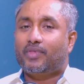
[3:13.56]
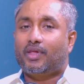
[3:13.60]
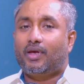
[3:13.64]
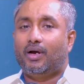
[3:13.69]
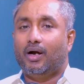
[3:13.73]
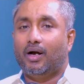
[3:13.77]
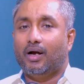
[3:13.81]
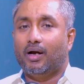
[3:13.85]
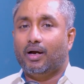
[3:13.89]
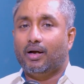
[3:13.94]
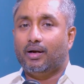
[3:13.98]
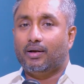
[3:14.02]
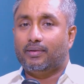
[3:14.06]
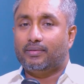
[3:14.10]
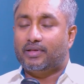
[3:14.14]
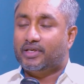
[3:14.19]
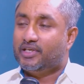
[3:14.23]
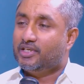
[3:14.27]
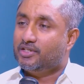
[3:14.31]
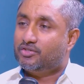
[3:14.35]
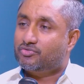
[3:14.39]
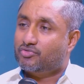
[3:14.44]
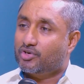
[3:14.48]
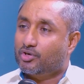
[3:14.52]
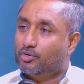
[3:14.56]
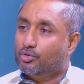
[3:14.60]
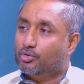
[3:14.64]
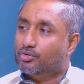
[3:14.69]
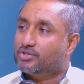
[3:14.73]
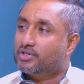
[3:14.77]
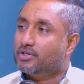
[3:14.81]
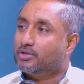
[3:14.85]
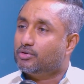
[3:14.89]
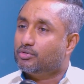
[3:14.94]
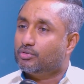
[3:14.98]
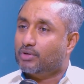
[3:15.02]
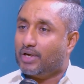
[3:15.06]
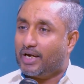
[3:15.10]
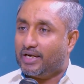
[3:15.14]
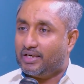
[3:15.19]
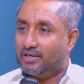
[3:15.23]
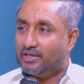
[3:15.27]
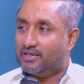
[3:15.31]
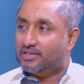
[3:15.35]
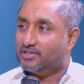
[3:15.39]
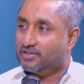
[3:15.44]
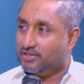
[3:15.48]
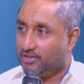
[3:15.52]
The history goes into
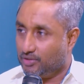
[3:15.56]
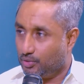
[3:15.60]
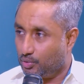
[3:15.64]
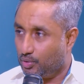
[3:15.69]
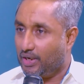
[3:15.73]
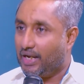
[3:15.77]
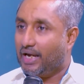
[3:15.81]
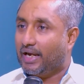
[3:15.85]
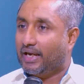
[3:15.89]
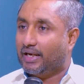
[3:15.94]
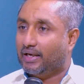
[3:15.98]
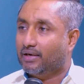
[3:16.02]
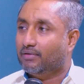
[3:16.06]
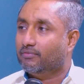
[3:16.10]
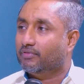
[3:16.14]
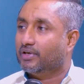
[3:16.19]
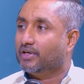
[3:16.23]
1909